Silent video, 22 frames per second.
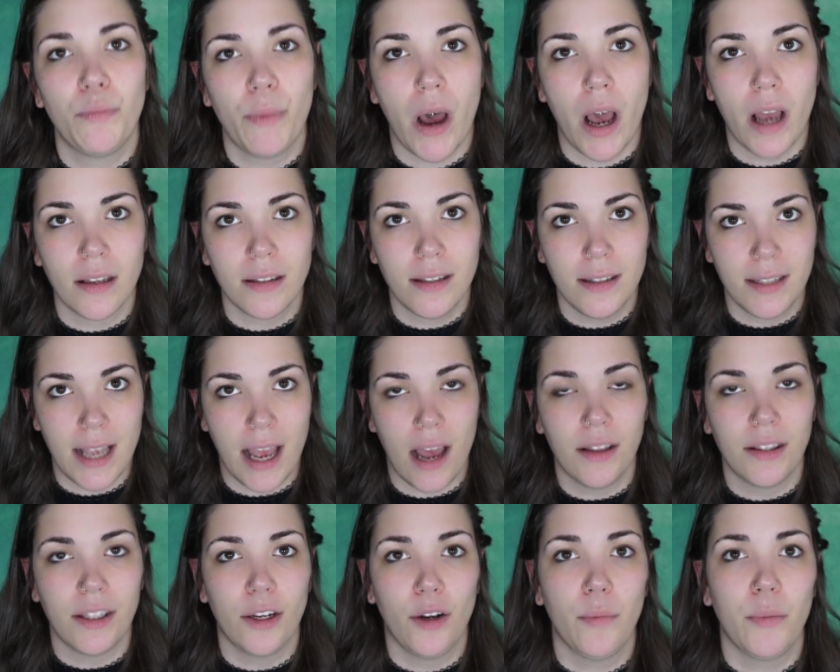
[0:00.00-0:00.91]
boxes
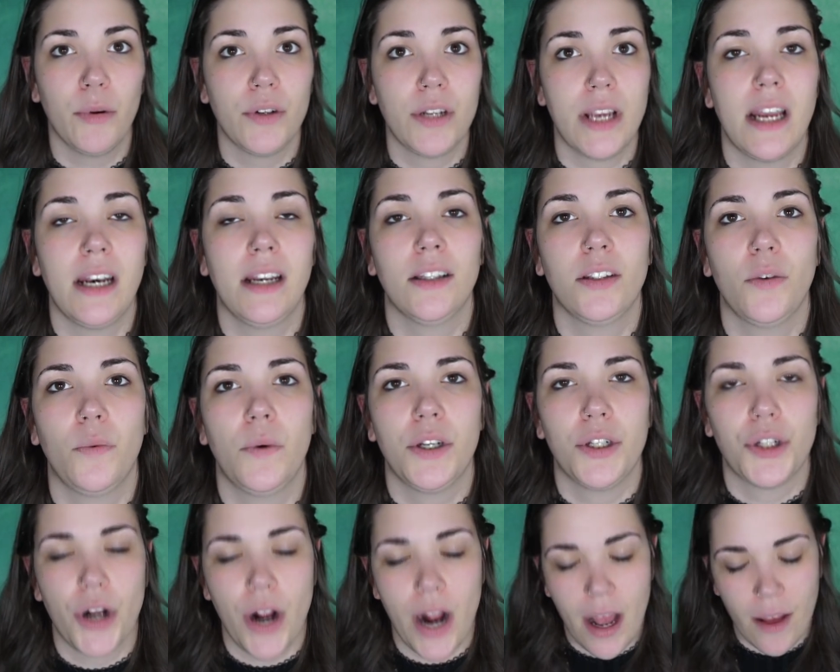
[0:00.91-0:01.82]
out there pertaining to
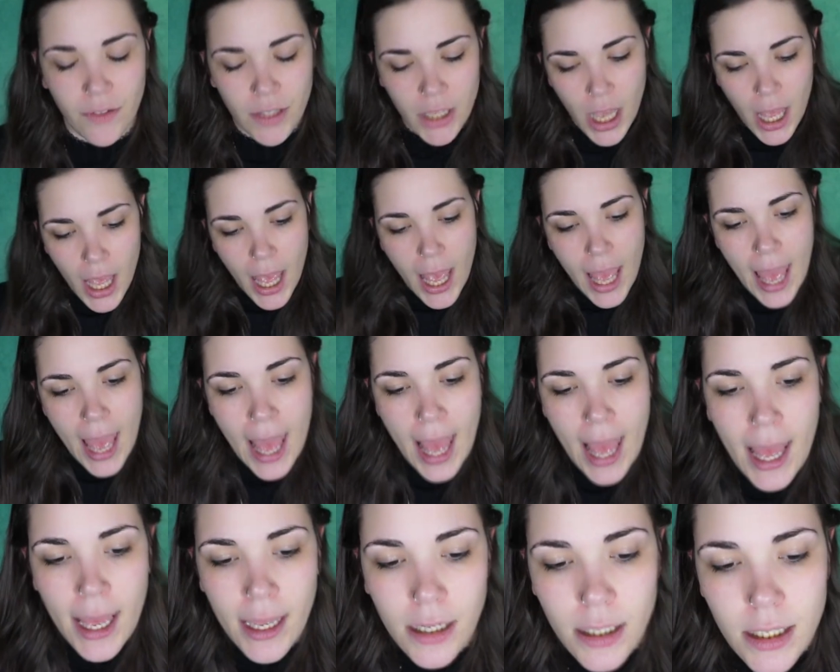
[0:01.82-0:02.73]
witchcraft,
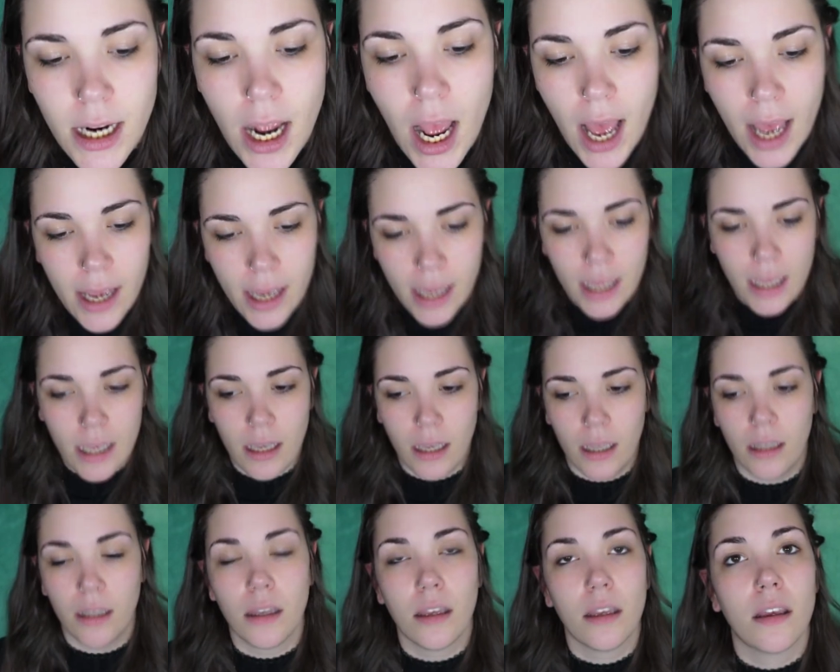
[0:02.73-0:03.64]
and
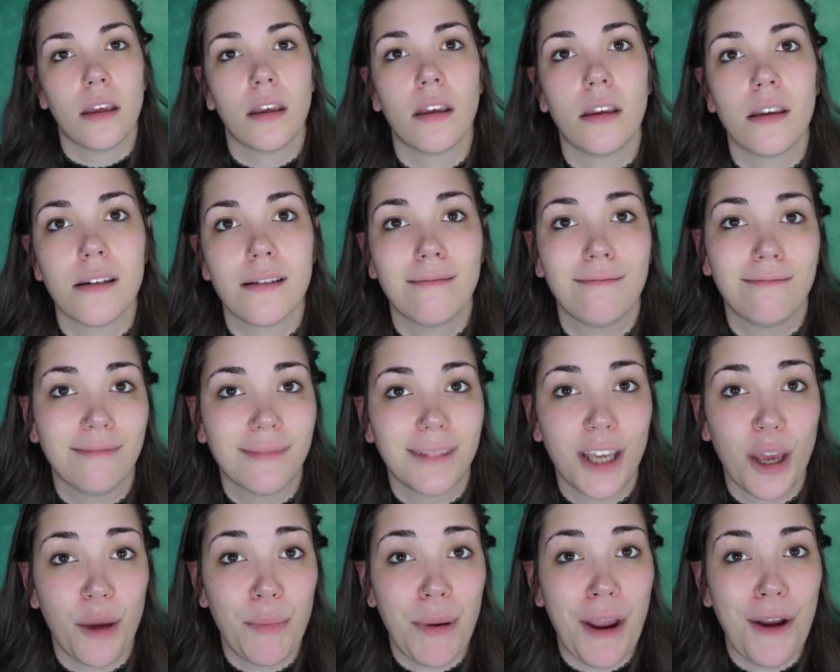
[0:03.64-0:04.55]
I
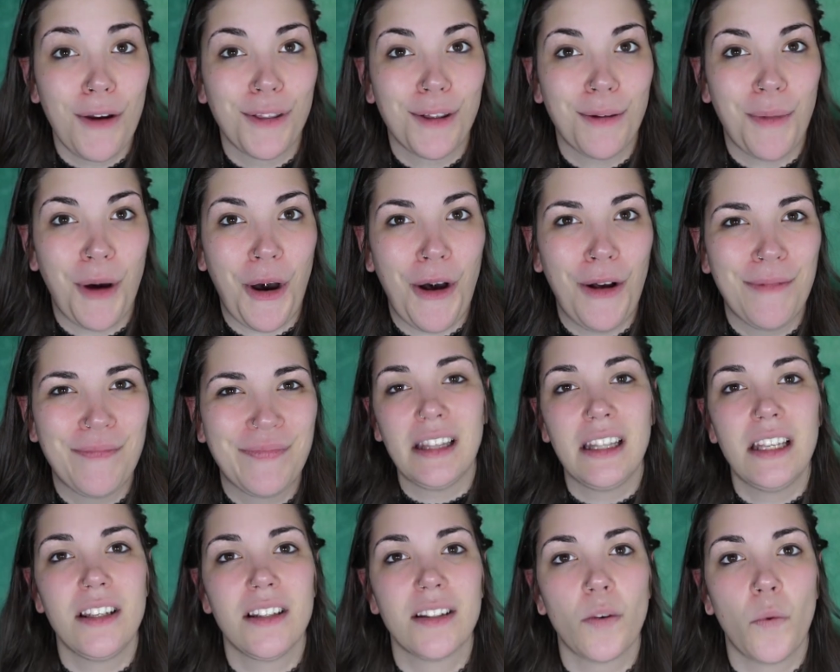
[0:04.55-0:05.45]
compare them all,
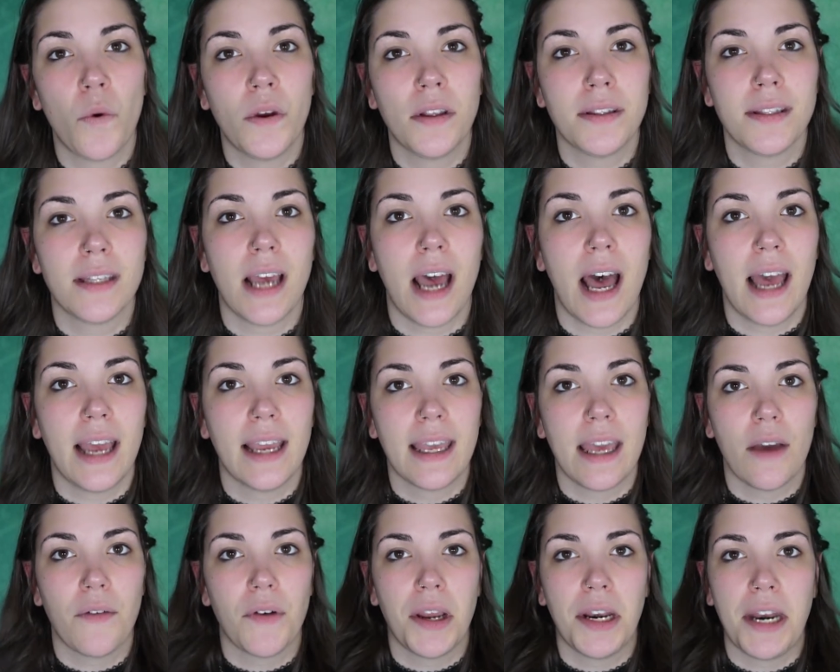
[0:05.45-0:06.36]
at least the ones that I
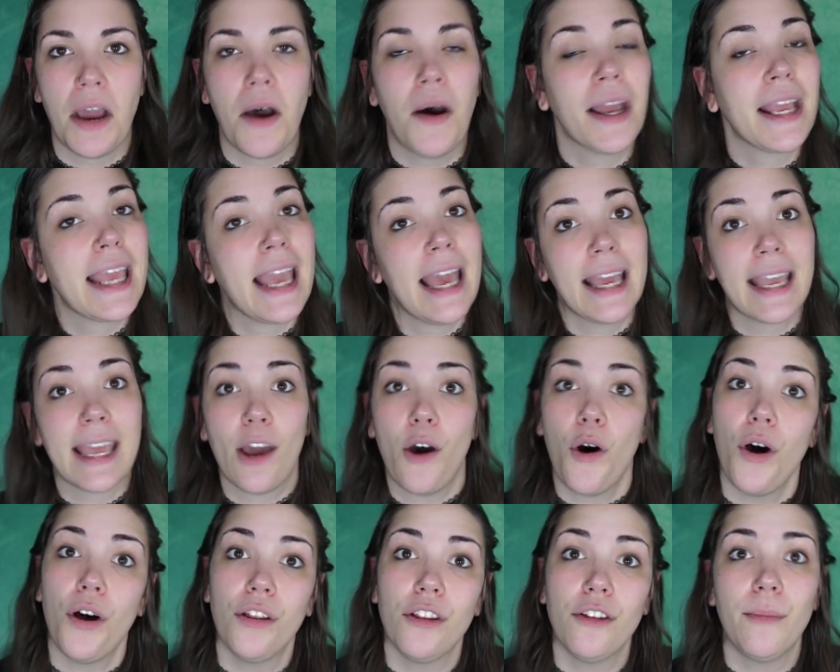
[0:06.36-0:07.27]
get right now. I can't get
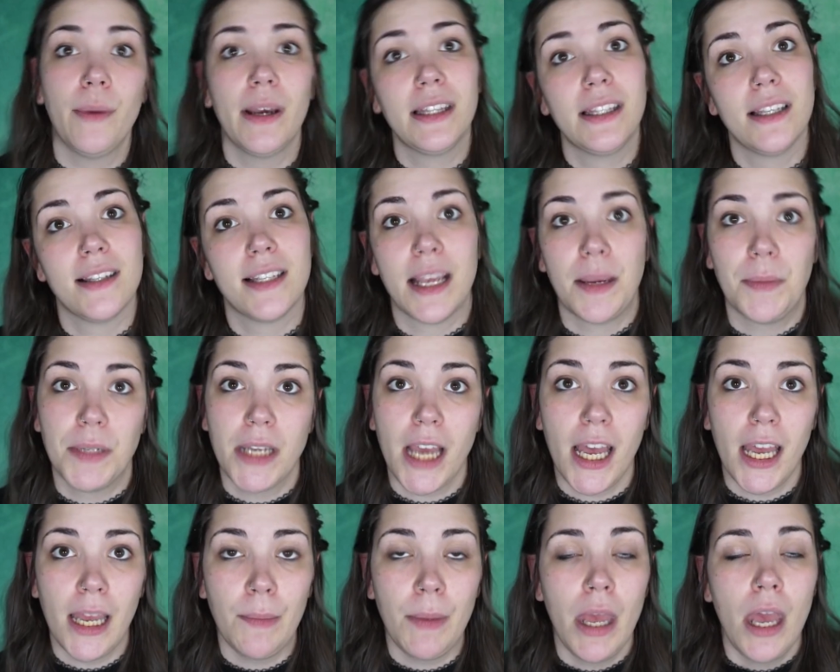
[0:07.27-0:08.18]
all of them at the same
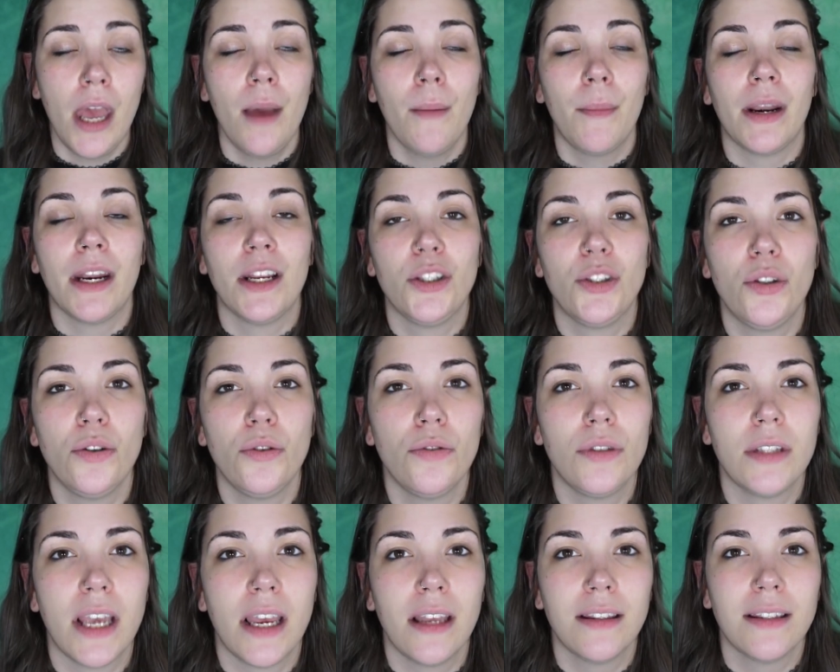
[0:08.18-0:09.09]
time, but I do
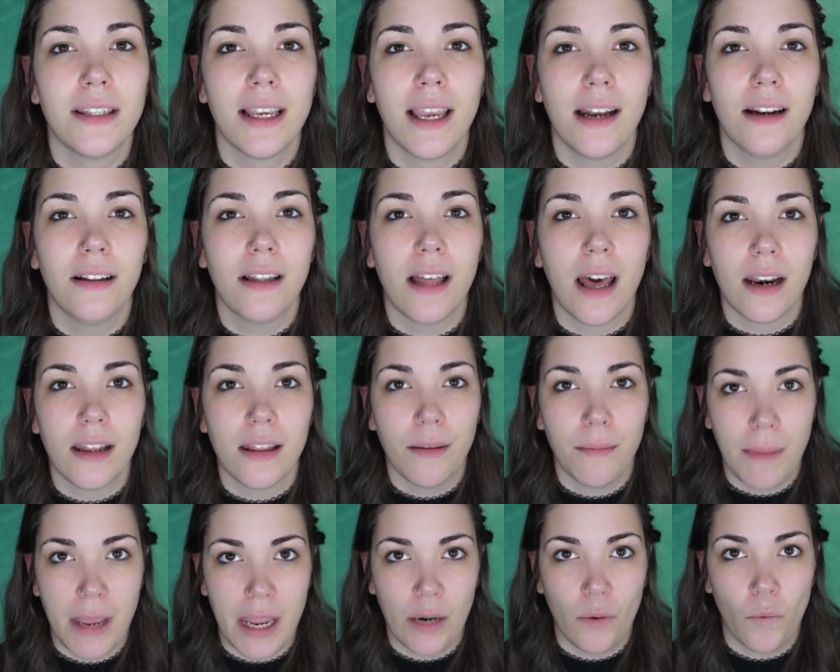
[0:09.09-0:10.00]
tend to get a lot of the
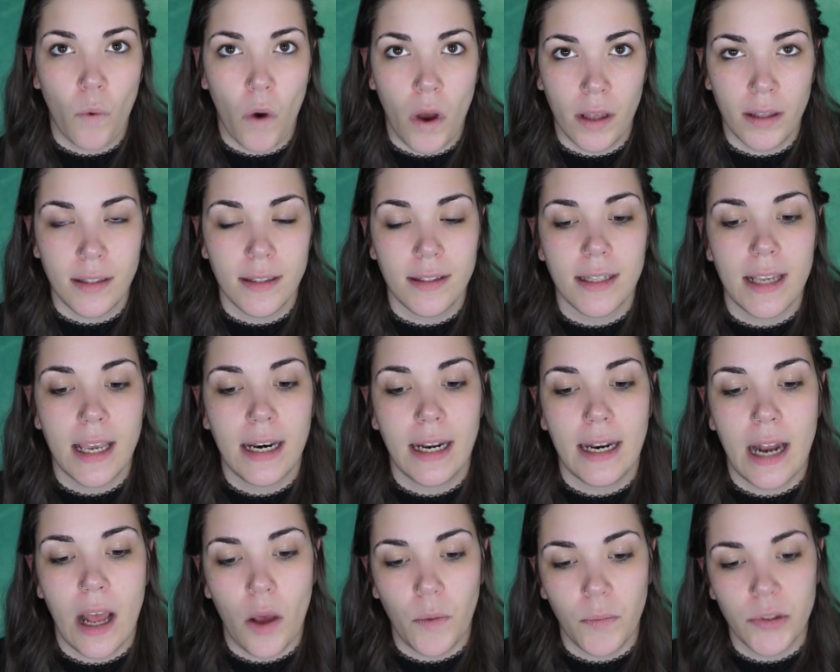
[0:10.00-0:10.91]
main ones, and
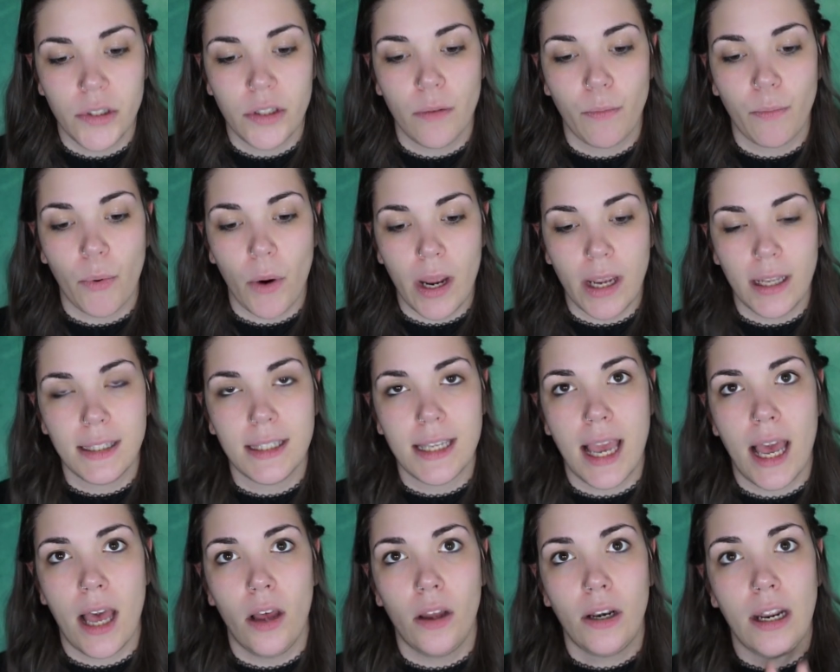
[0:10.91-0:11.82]
it helps to break
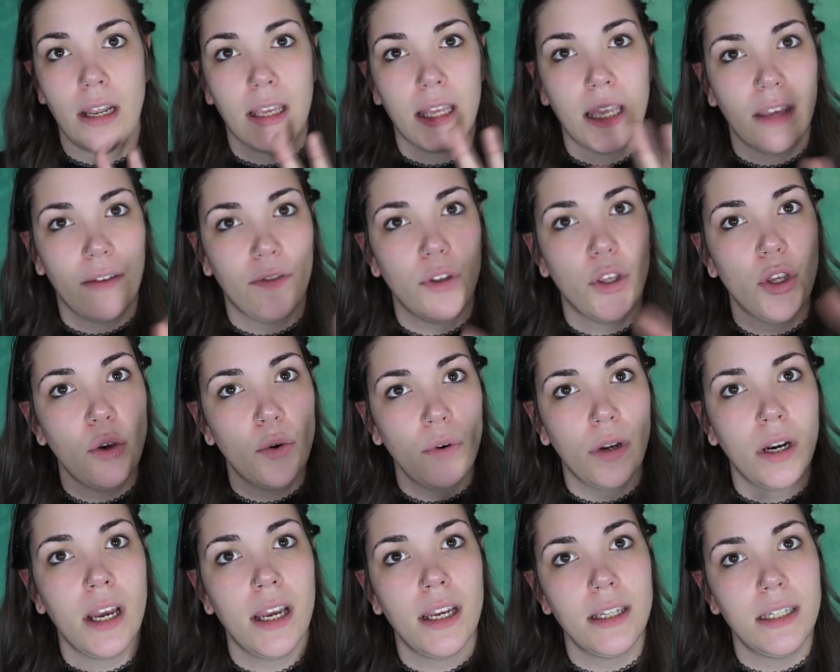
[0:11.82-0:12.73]
down and give you
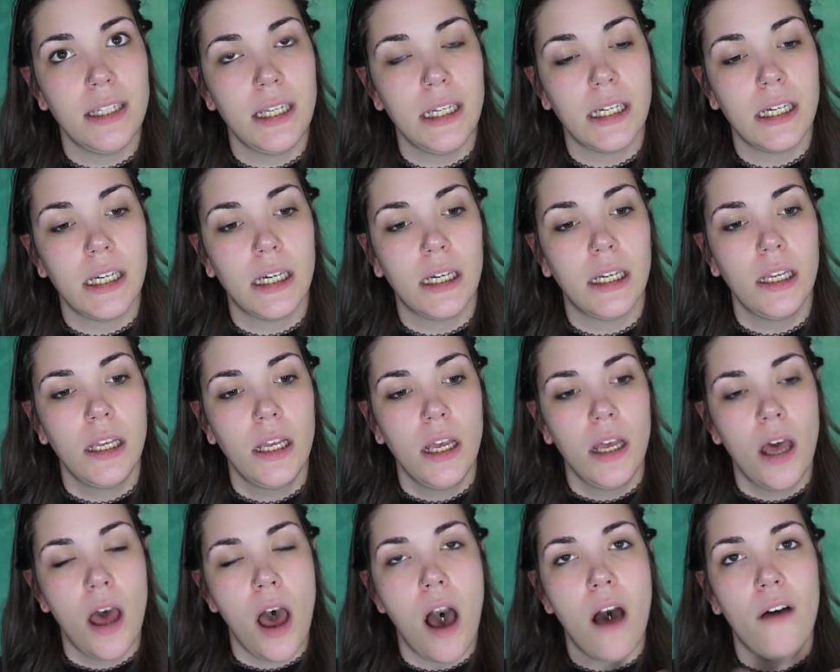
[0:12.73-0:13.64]
an idea
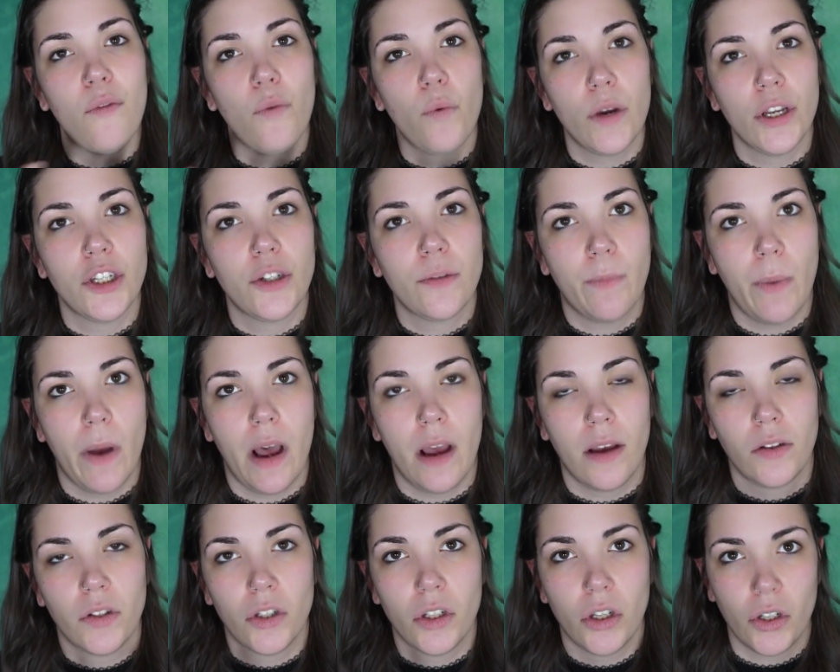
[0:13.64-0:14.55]
of which
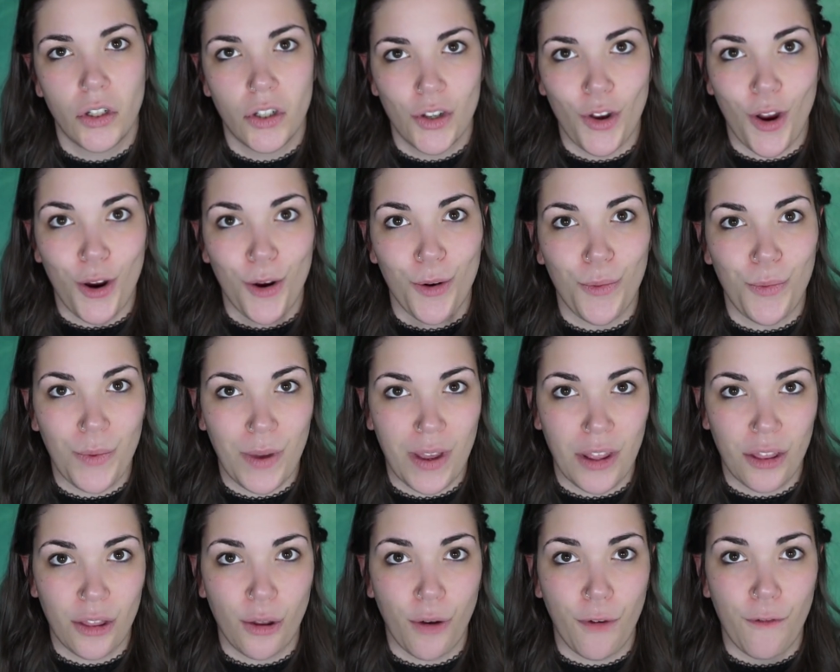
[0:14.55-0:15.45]
box to start
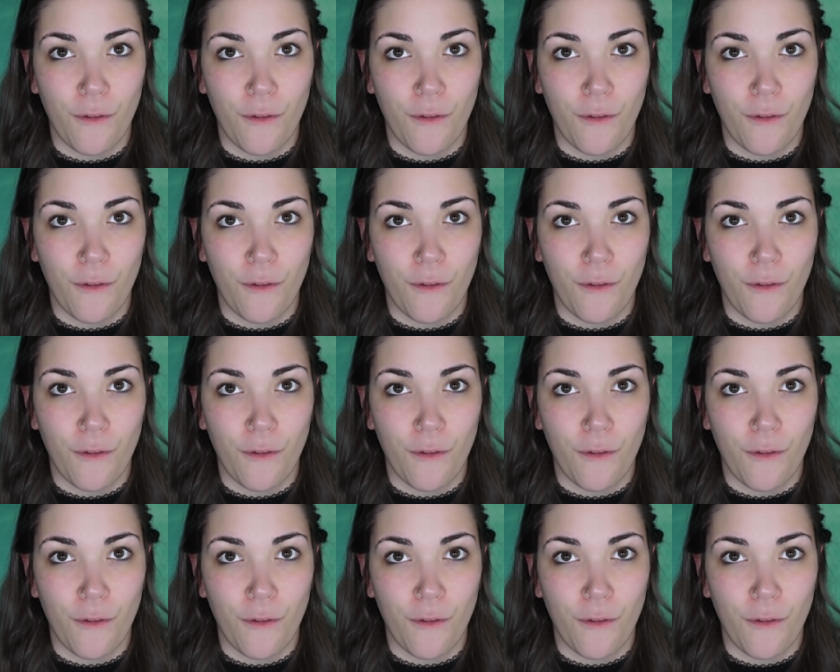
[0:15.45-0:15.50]
with